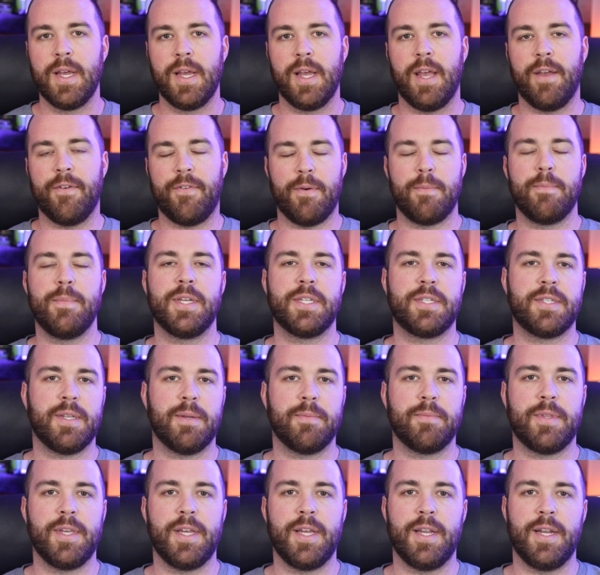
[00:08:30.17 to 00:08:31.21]
If I missed
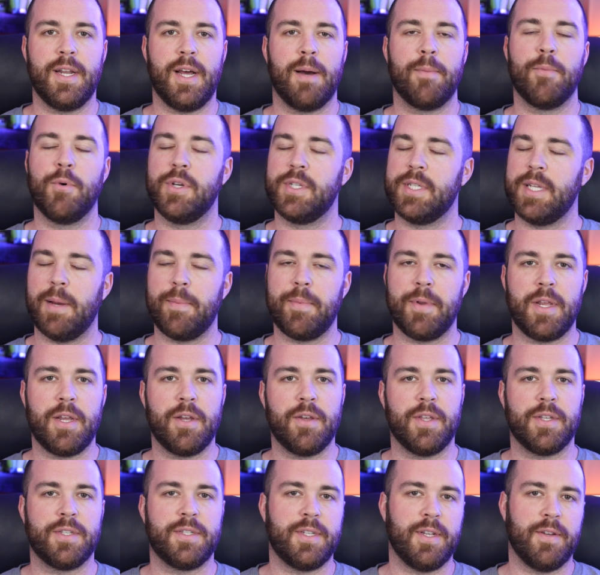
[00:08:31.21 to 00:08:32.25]
something, I'm always happy to hear
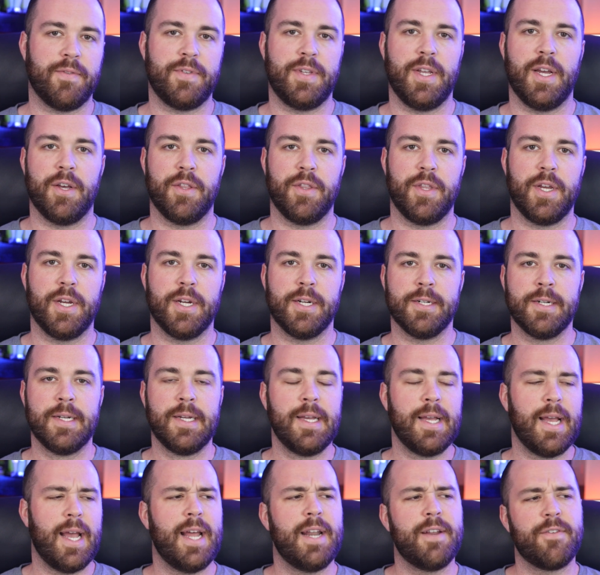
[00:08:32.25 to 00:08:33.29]
that stuff down there.
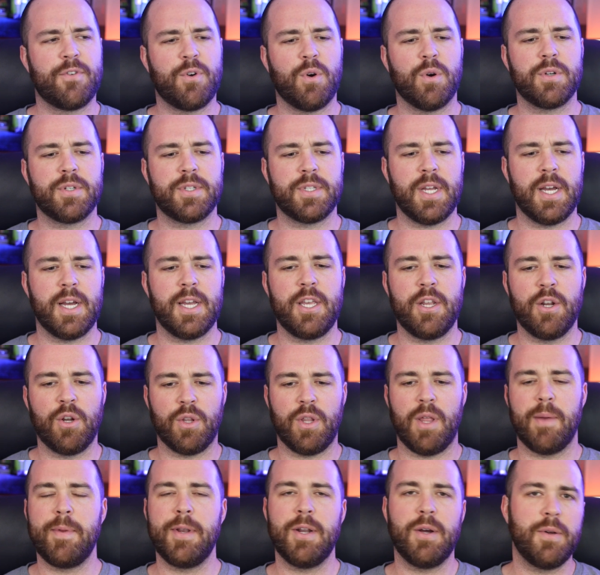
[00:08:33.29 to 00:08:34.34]
And of course, you know,
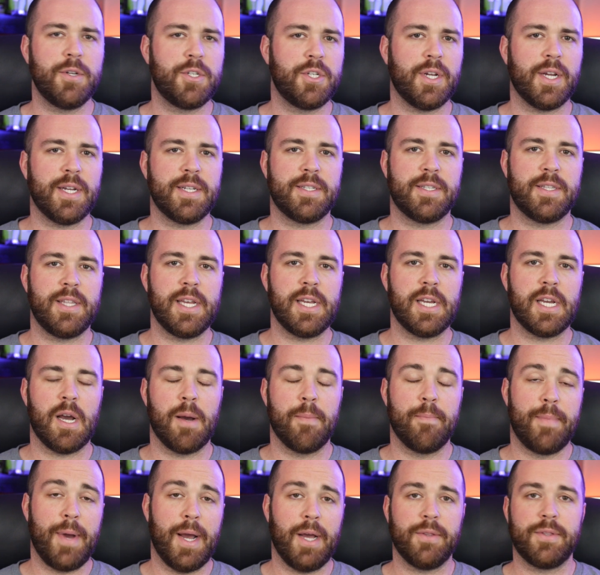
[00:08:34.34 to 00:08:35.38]
let me know what you guys think
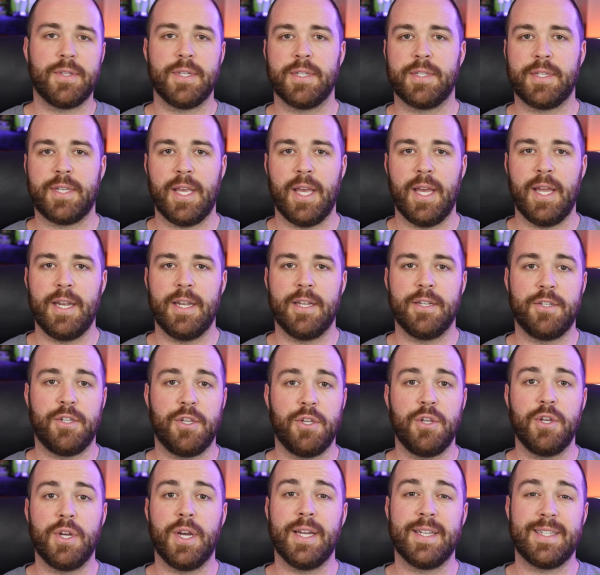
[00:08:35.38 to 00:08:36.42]
about this kit. Do
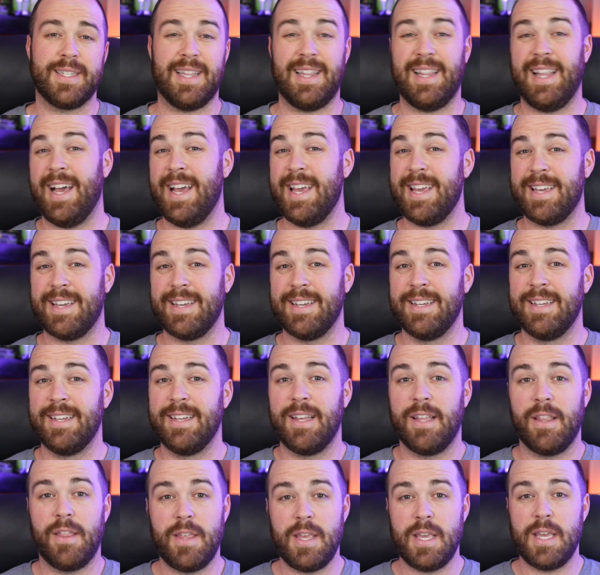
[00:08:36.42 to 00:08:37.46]
you guys like
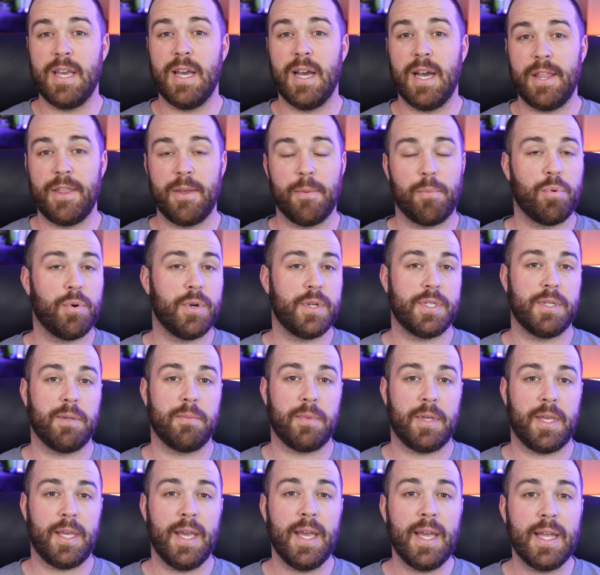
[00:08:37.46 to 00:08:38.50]
the
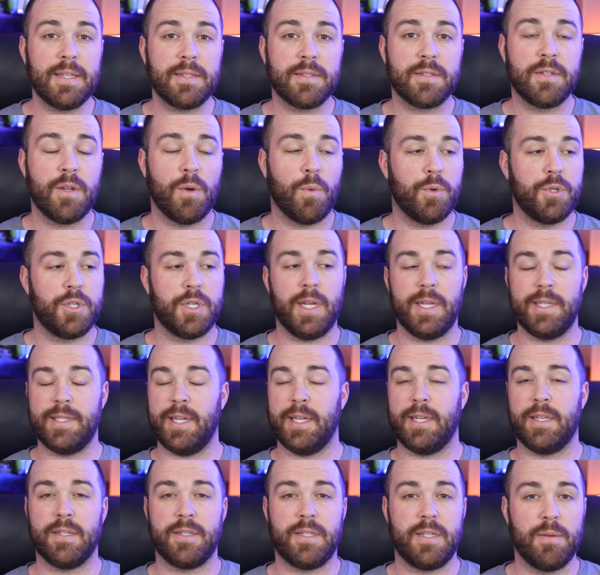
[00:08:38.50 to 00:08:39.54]
Prizm kits? Would you guys
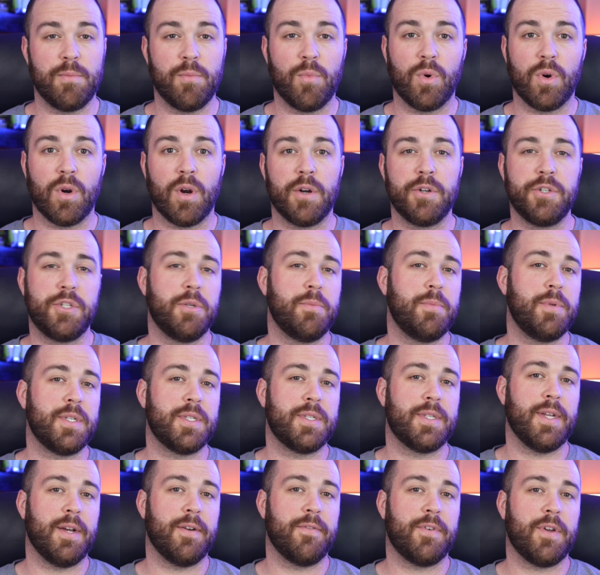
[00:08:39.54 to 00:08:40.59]
like to see more RGB
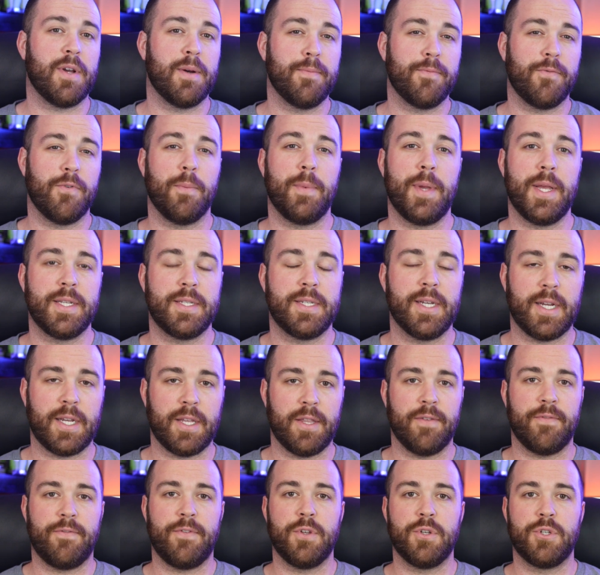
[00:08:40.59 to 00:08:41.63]
stuff come from Antec in
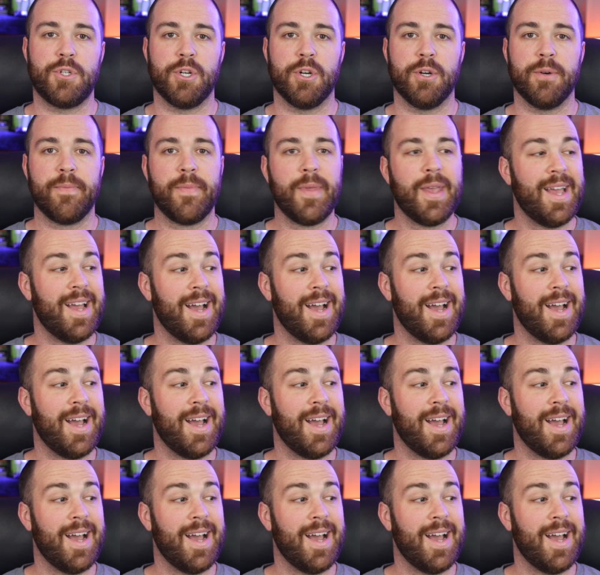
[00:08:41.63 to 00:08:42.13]
the future?